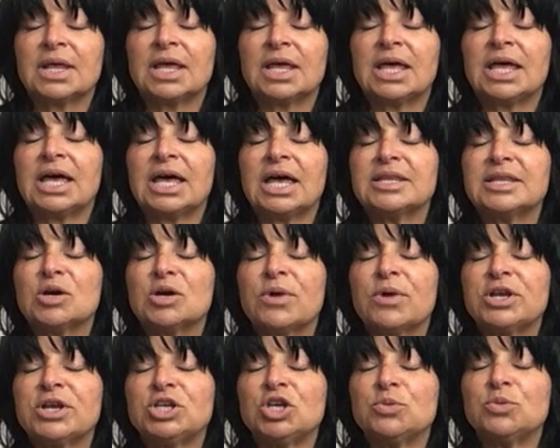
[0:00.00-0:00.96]
And then
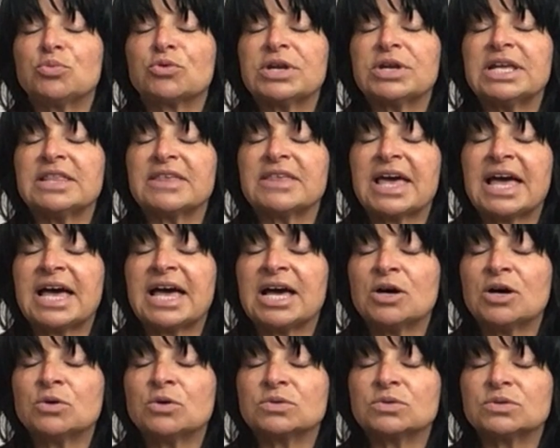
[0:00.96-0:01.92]
when you breathe
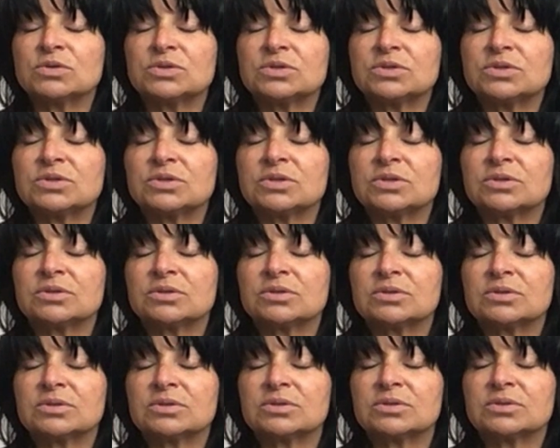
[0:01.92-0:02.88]
out,
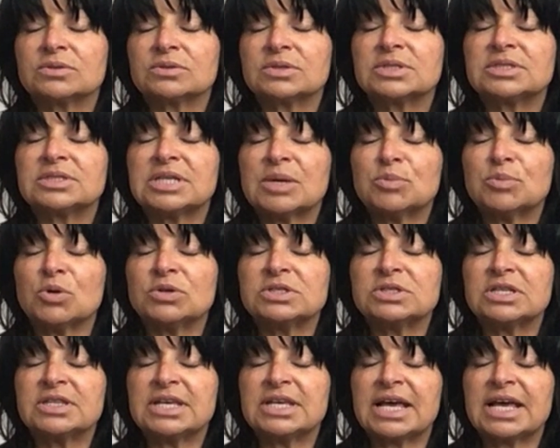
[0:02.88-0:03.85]
step
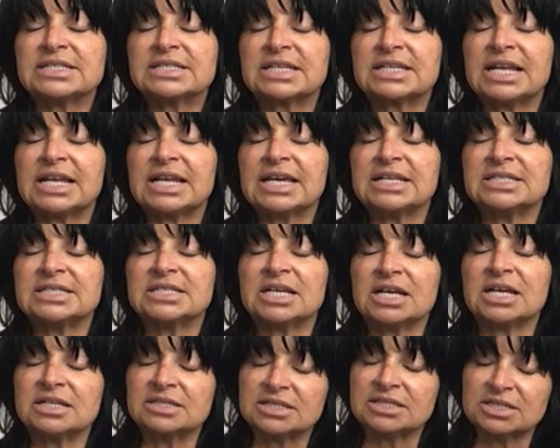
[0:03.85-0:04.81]
onto the
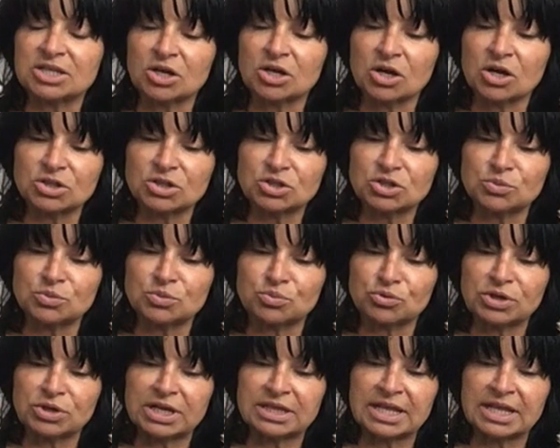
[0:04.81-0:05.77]
escalator and start to
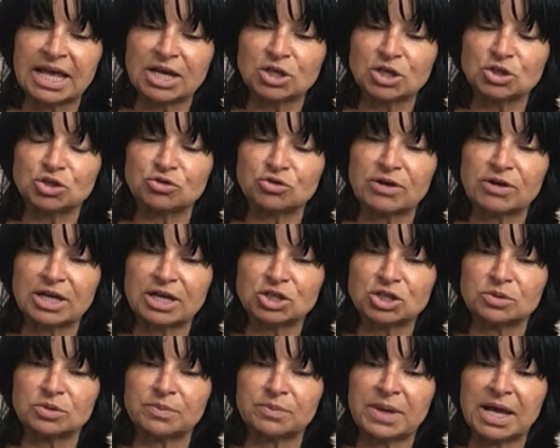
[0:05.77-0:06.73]
bring that
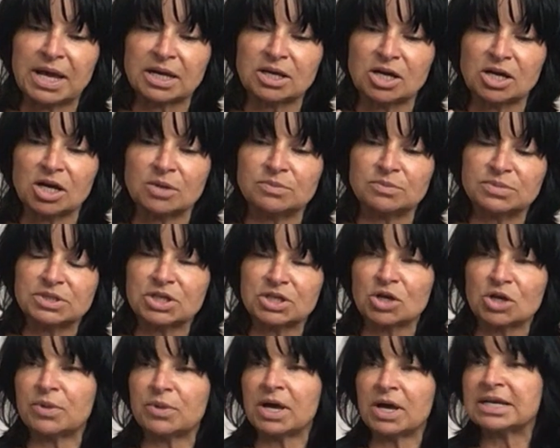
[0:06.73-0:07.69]
contraction back up.
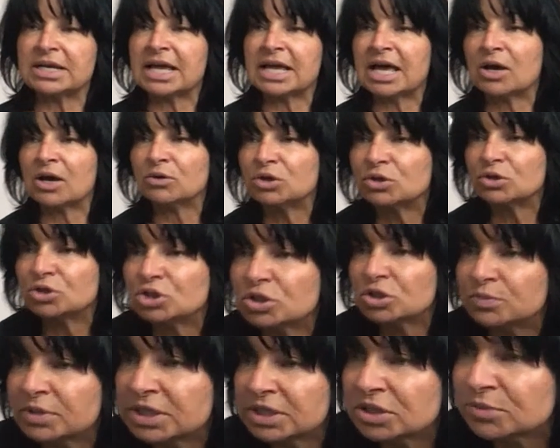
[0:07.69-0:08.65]
So by now you
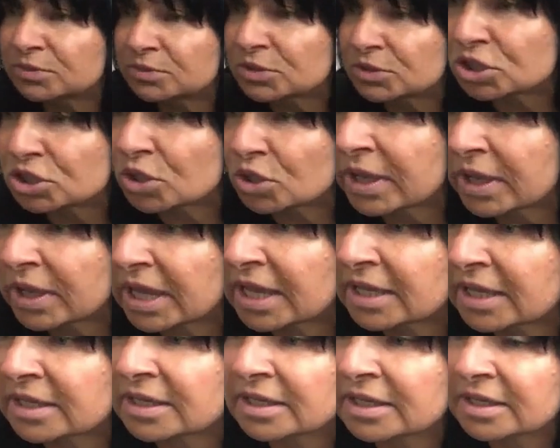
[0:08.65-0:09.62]
should be
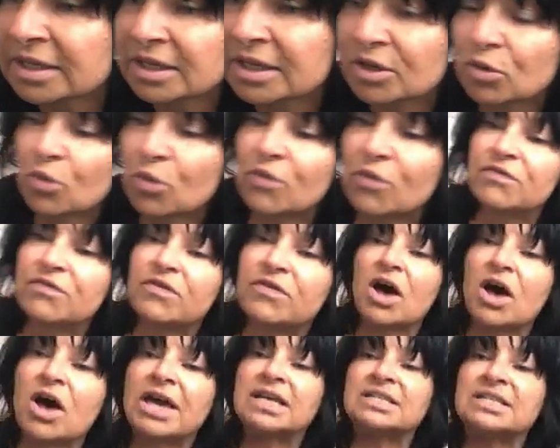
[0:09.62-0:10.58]
doing or
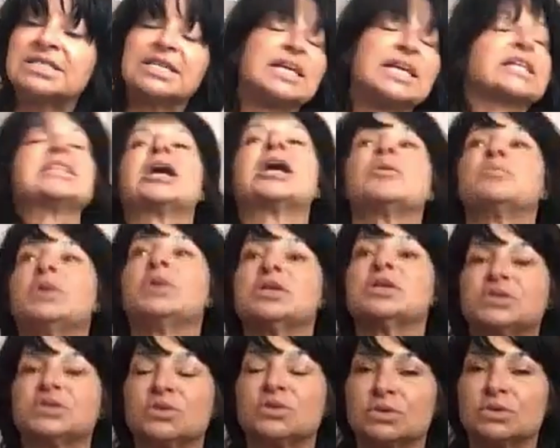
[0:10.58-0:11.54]
finding that
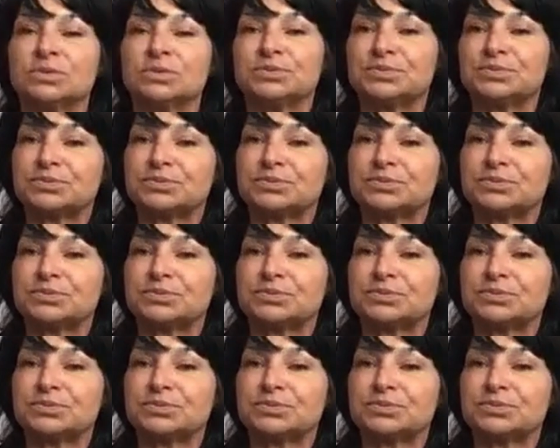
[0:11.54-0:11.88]
muscle.